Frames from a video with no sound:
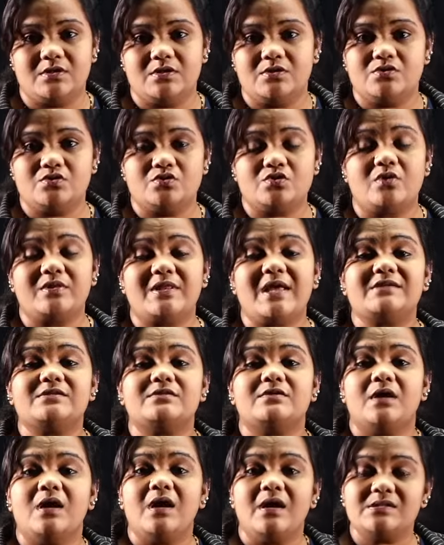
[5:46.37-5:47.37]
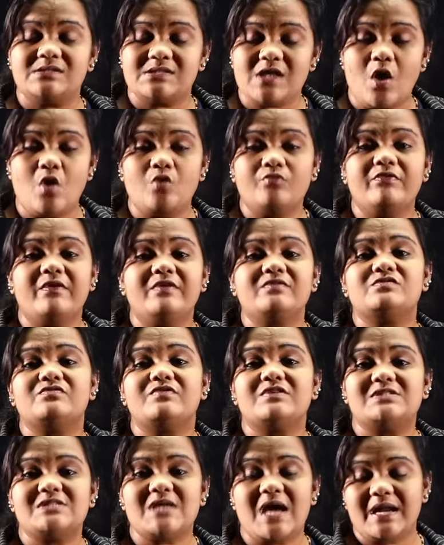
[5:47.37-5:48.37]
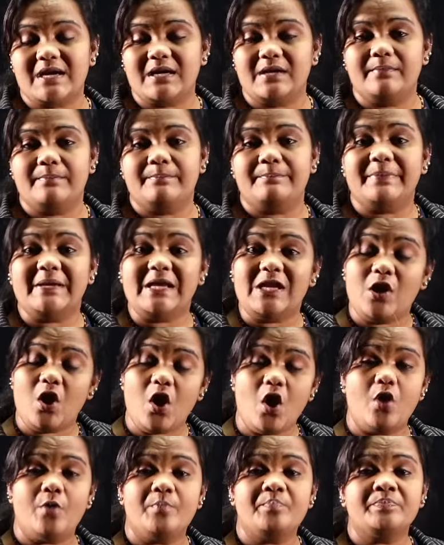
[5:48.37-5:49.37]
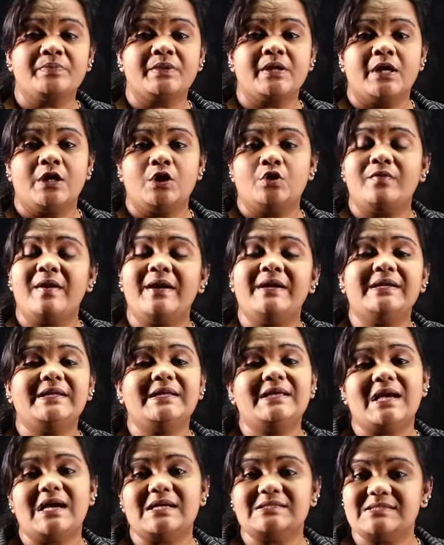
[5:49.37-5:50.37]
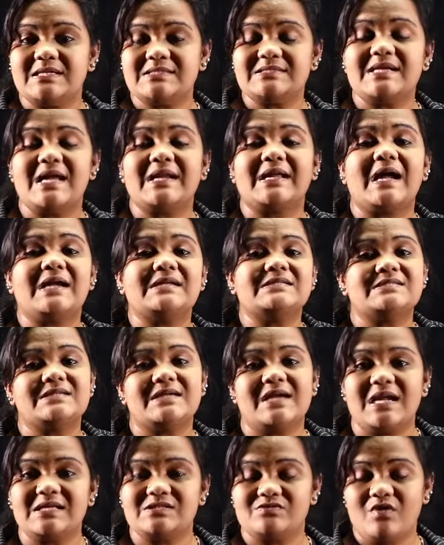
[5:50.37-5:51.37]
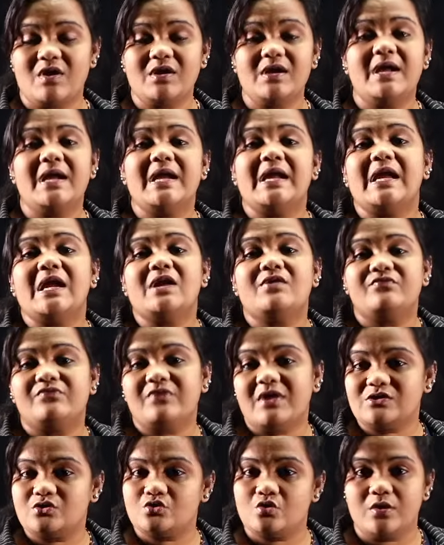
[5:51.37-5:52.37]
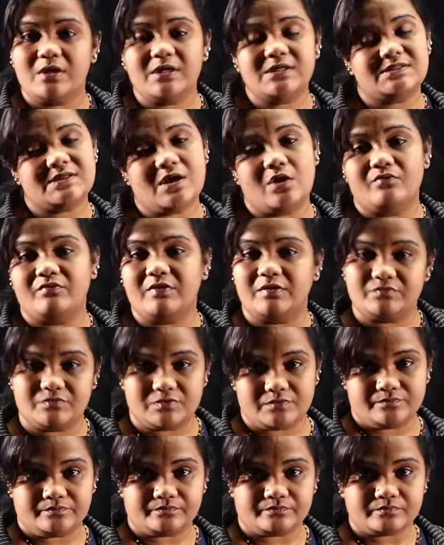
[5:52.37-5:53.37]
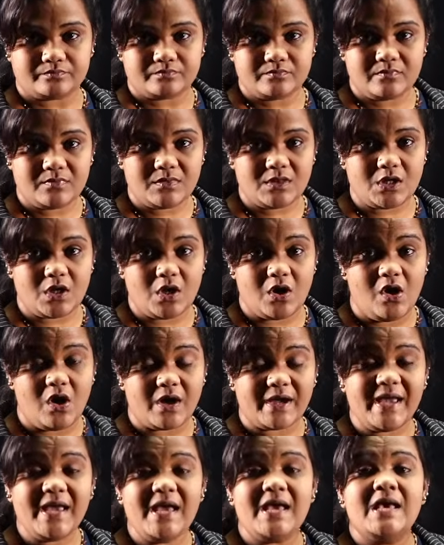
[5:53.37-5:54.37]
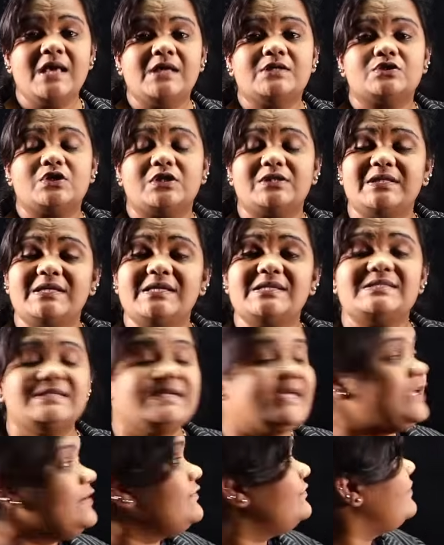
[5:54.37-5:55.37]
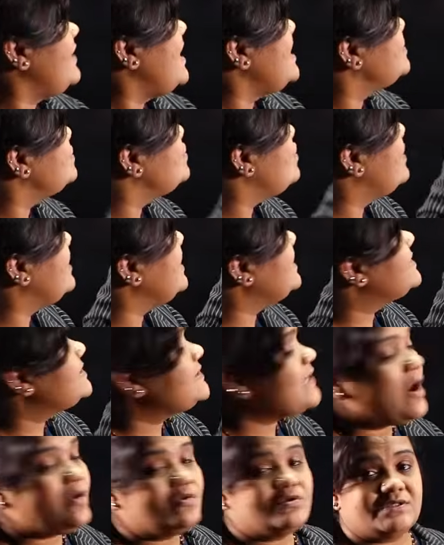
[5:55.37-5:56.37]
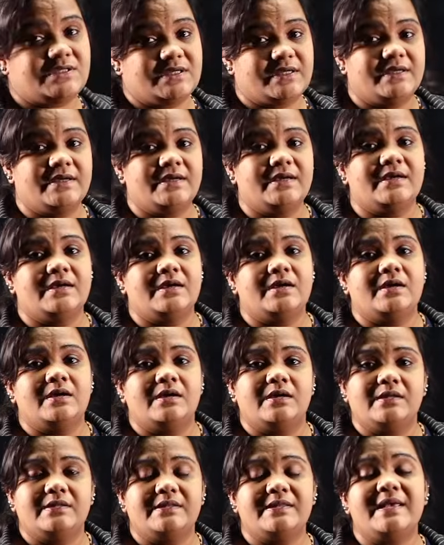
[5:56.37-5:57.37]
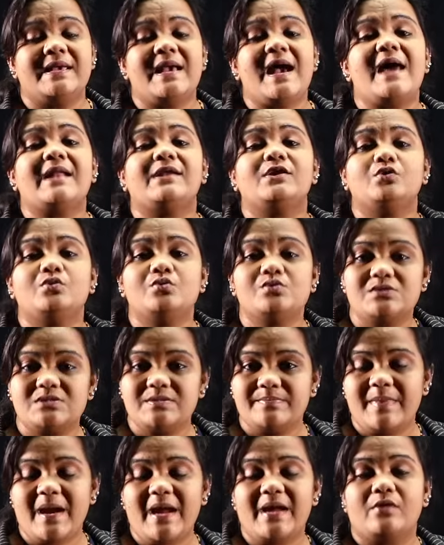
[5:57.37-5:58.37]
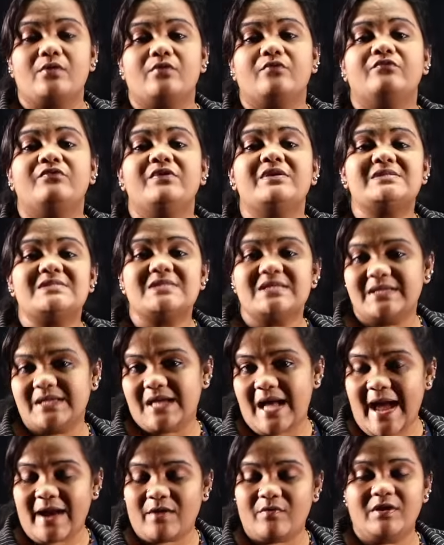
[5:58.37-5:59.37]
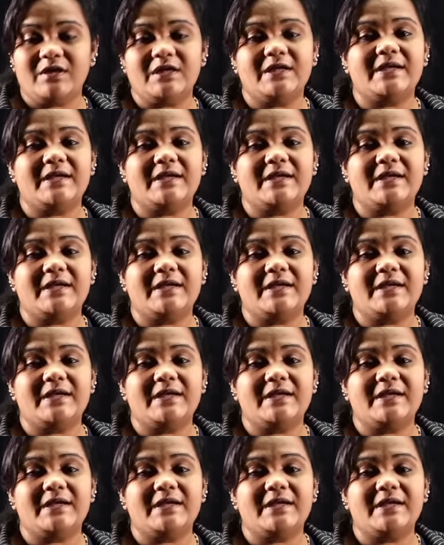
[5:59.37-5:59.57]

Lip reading: So, the sound waves which are below 20 hertz are considered as what? Infrasonic sound waves. Okay. So, these infrasonic sounds, they are used by which aquatic